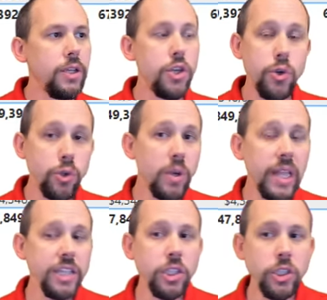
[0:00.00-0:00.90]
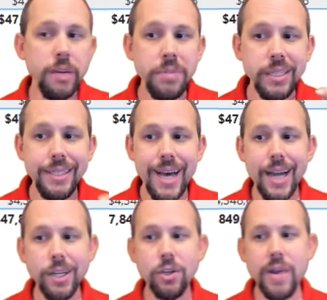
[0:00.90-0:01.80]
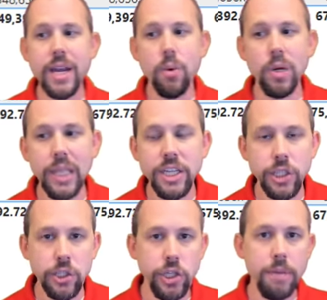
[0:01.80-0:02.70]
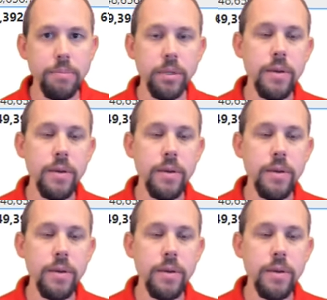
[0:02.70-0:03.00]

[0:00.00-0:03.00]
Use relationship does not create a relationship.